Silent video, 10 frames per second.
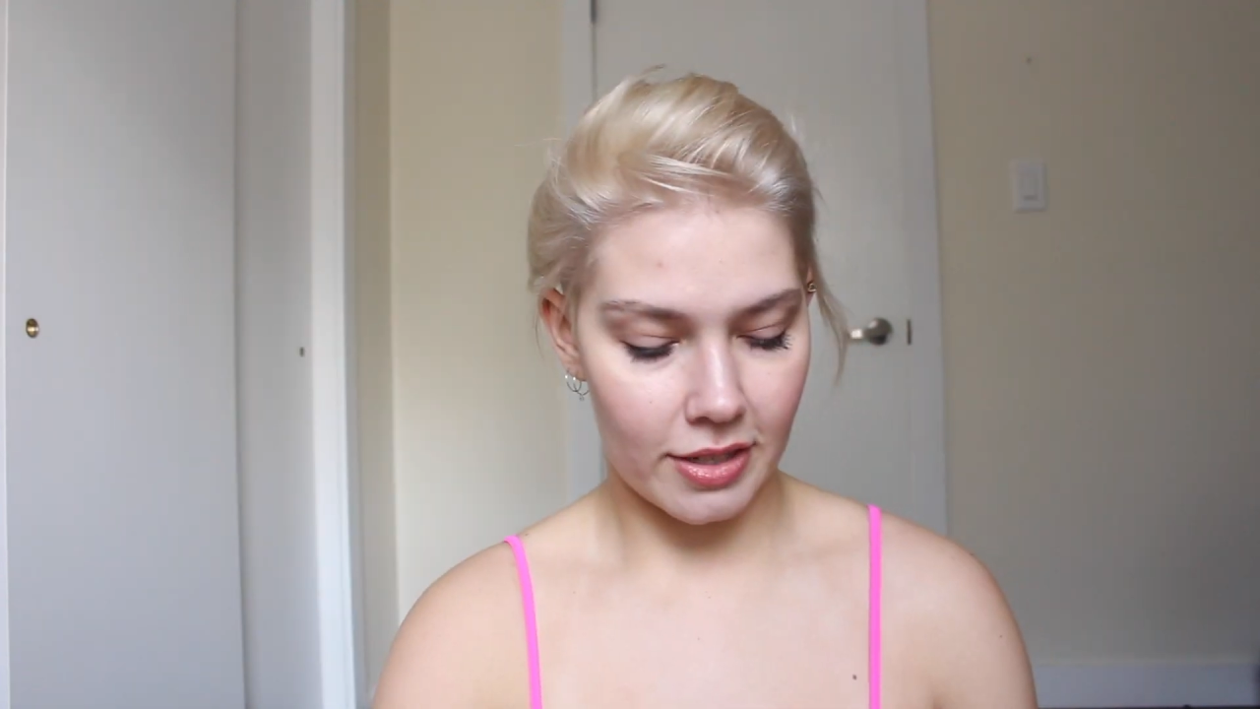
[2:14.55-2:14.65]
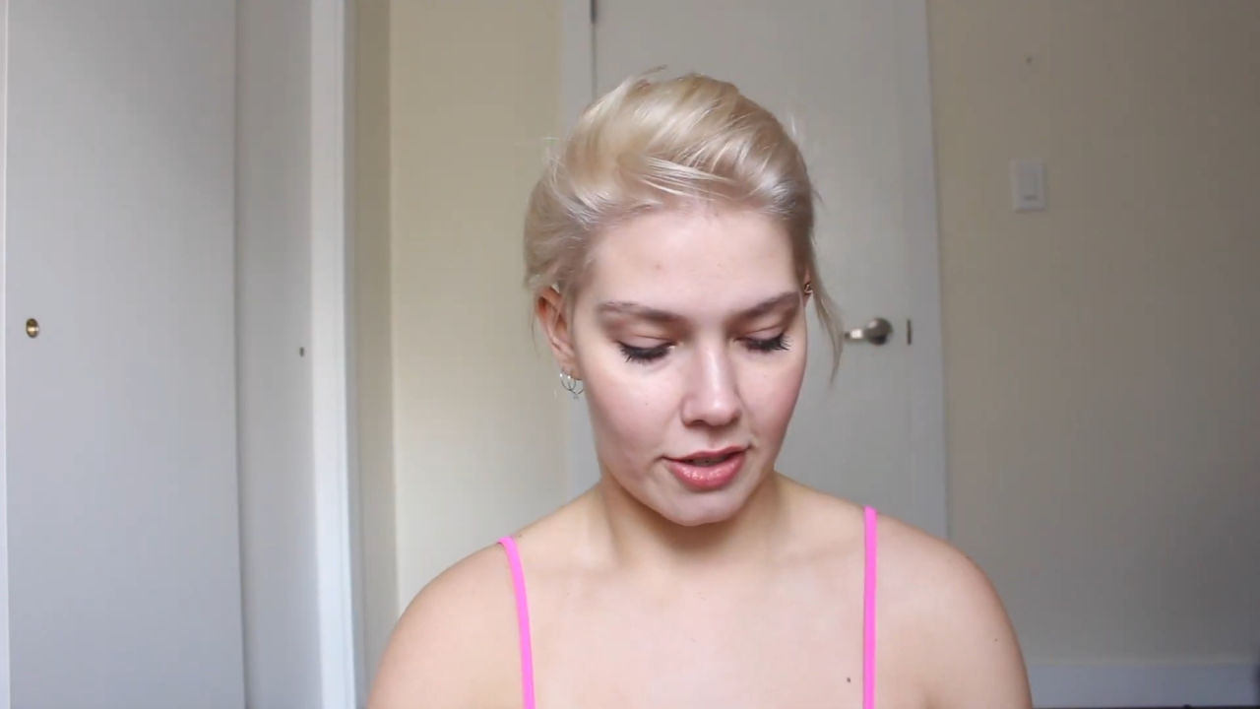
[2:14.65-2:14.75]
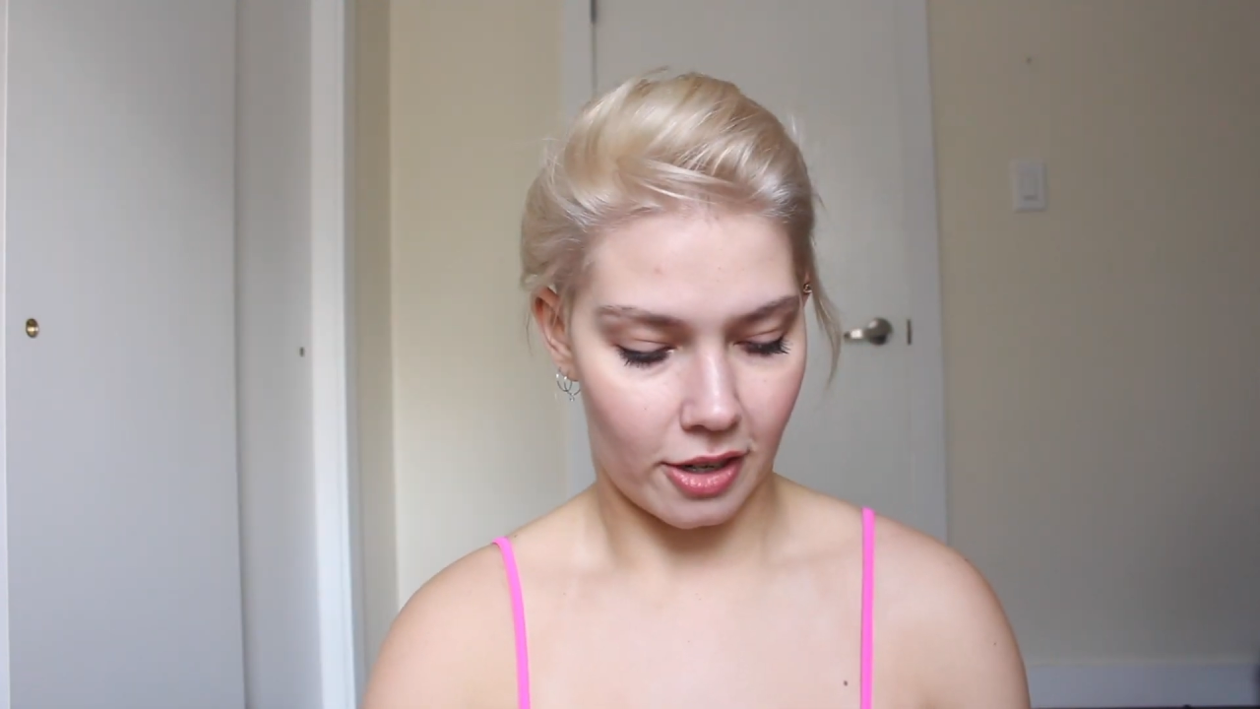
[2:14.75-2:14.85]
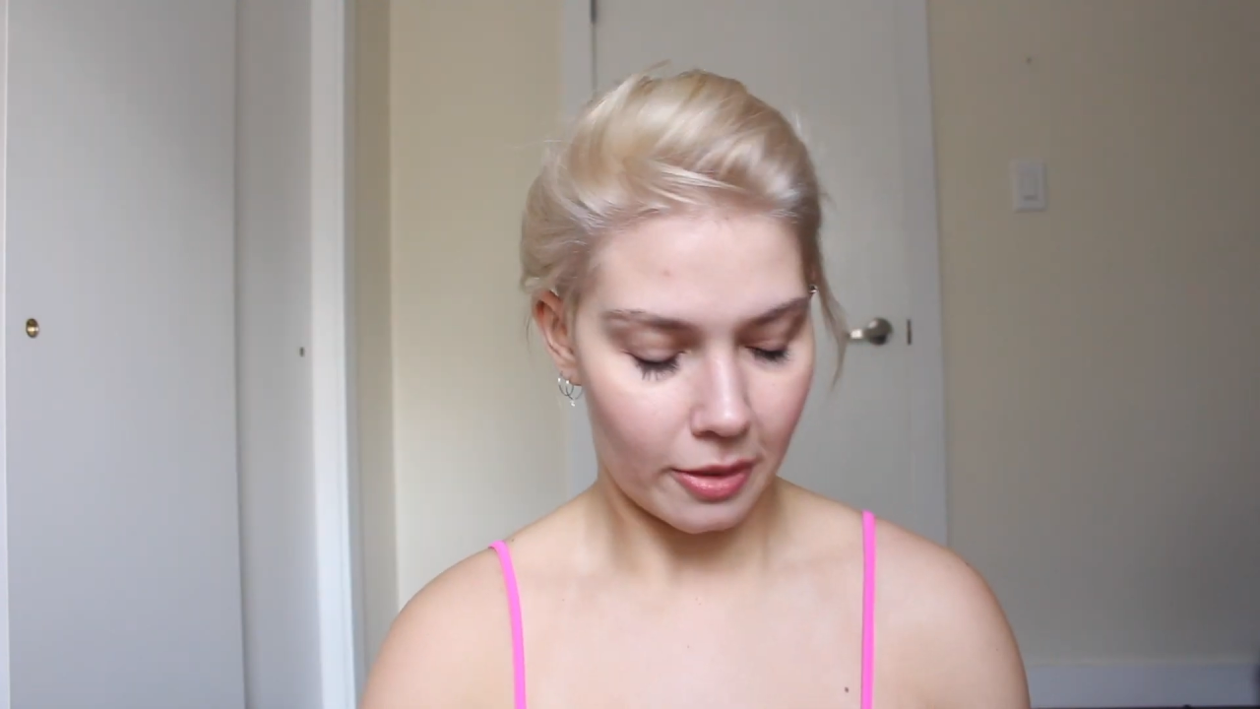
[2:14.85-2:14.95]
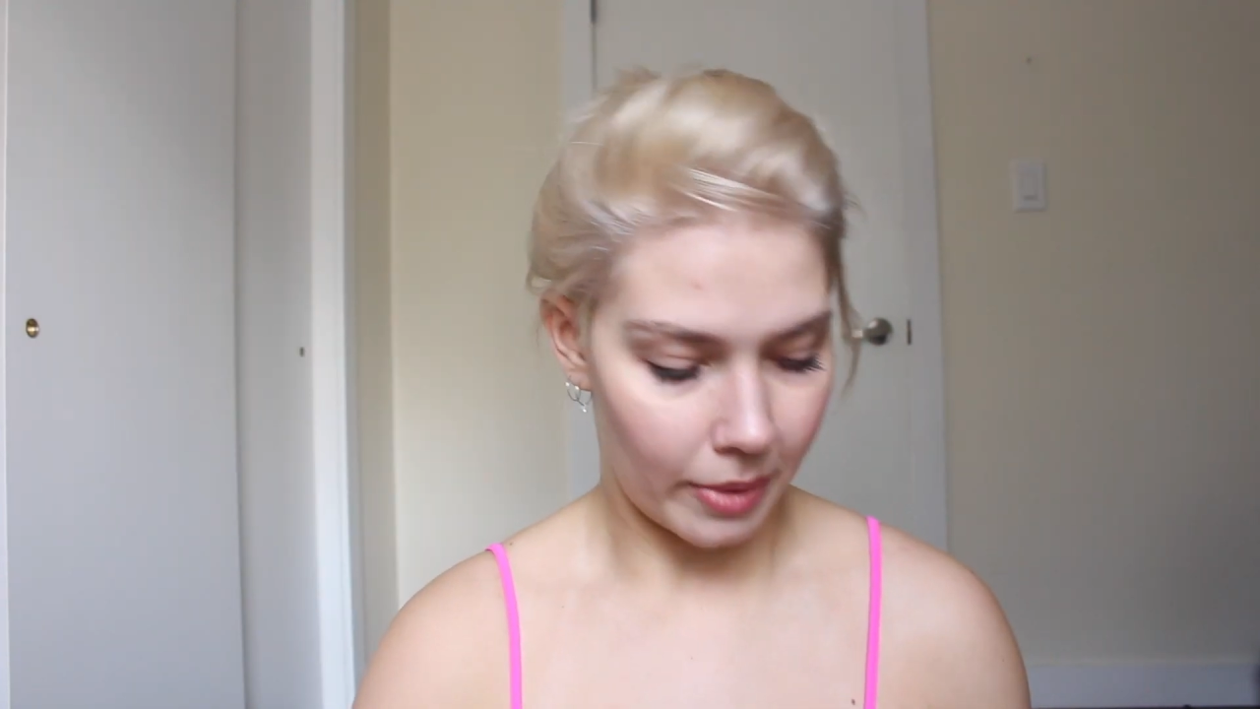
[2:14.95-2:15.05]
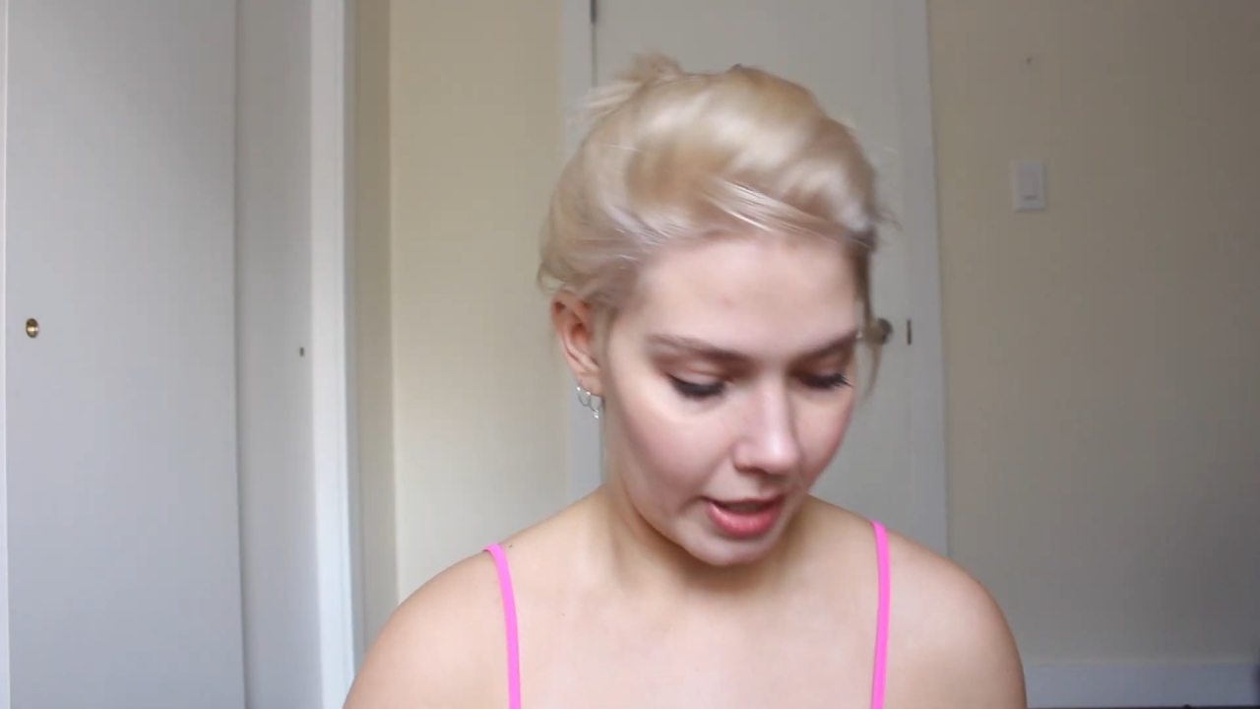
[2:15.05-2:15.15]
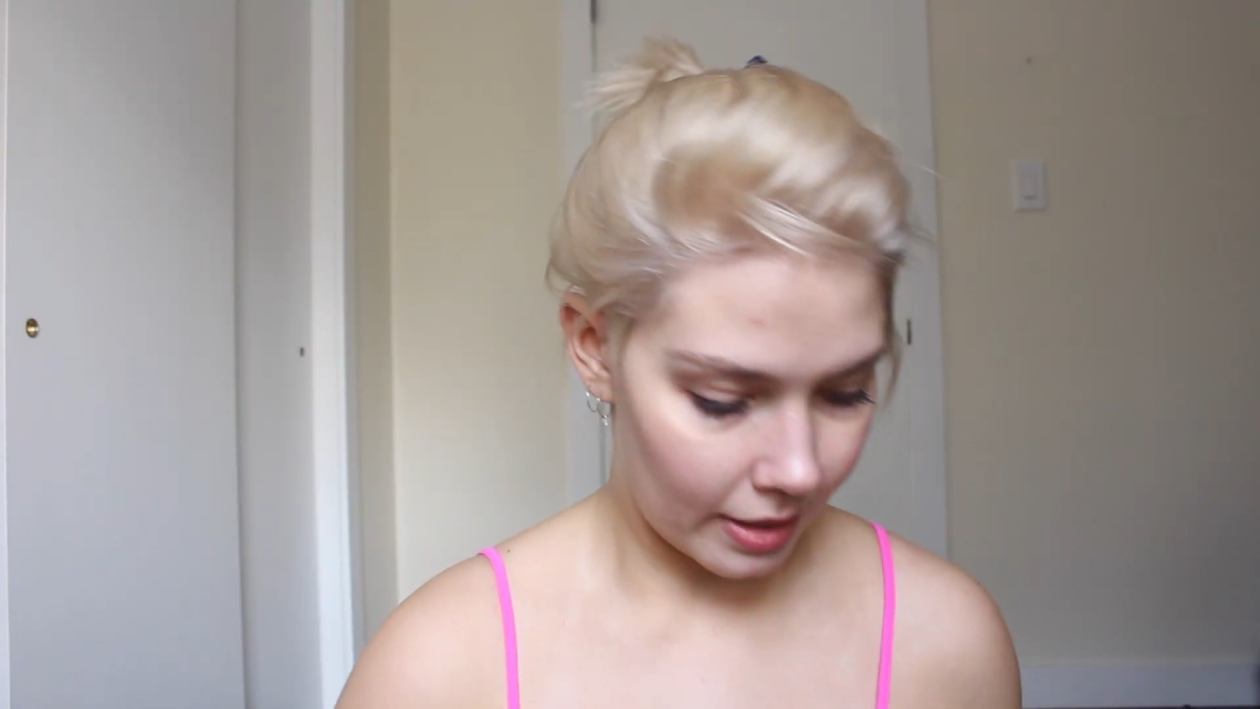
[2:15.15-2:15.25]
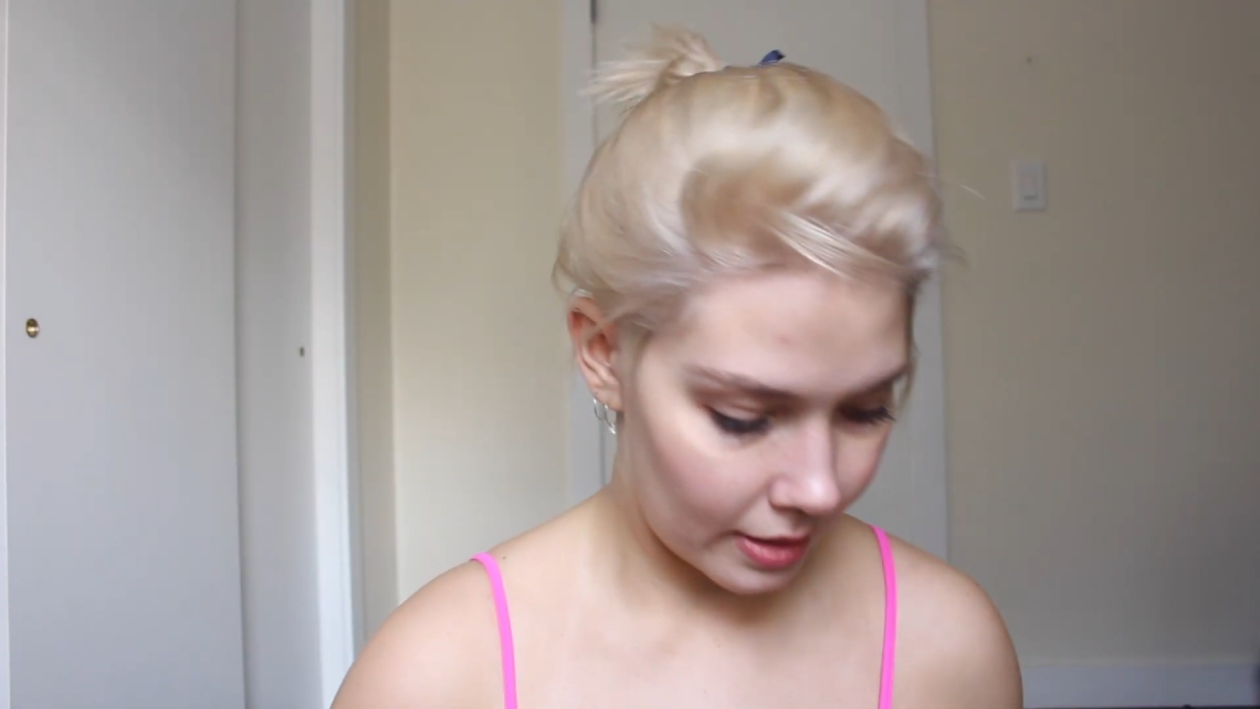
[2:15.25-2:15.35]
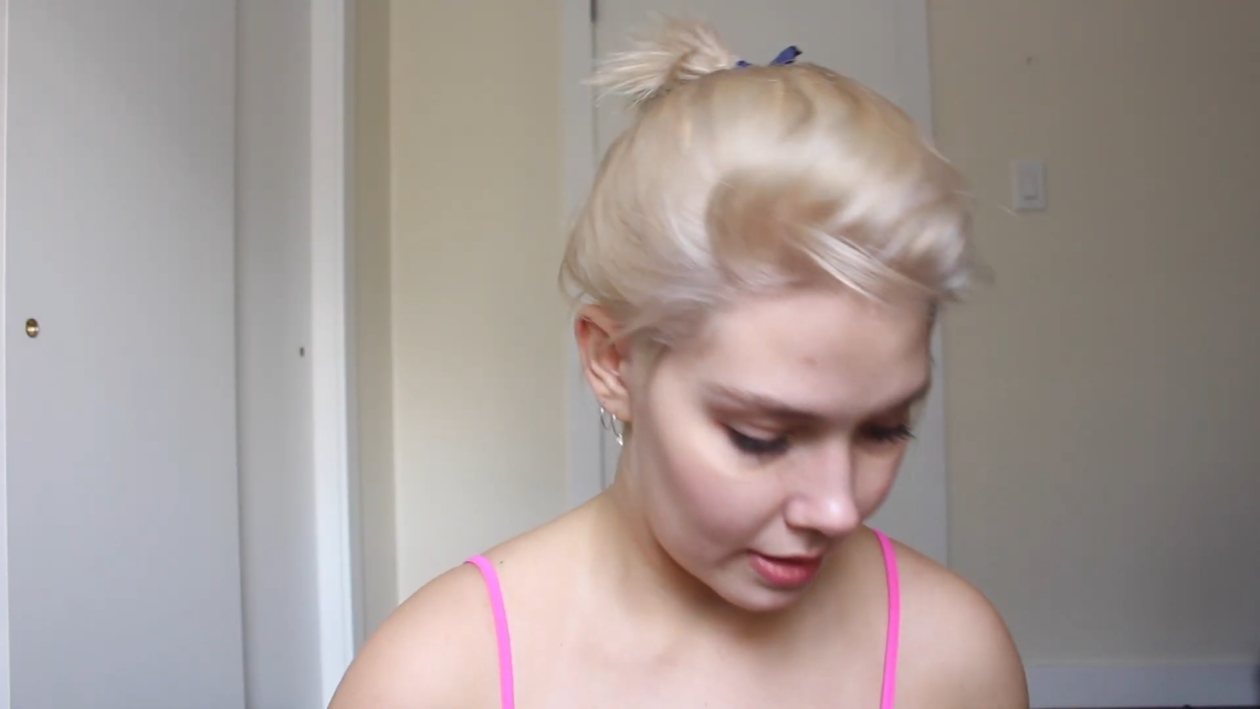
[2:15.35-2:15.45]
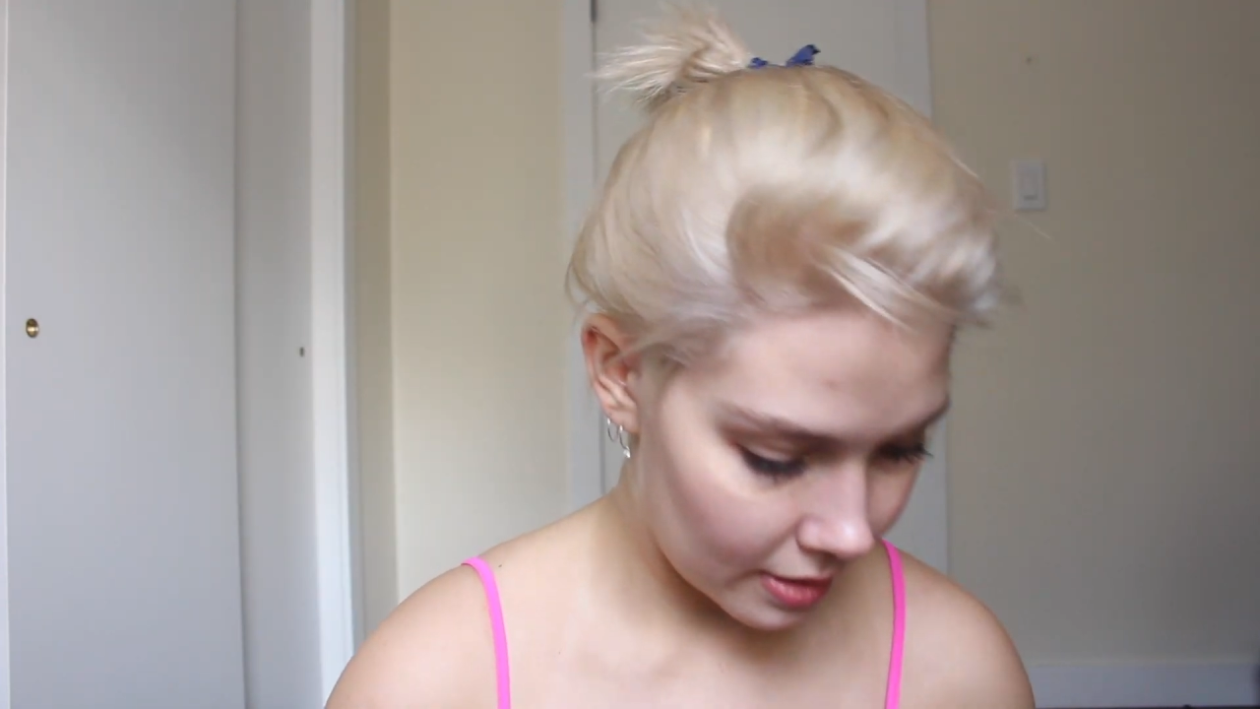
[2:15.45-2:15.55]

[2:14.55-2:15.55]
start with?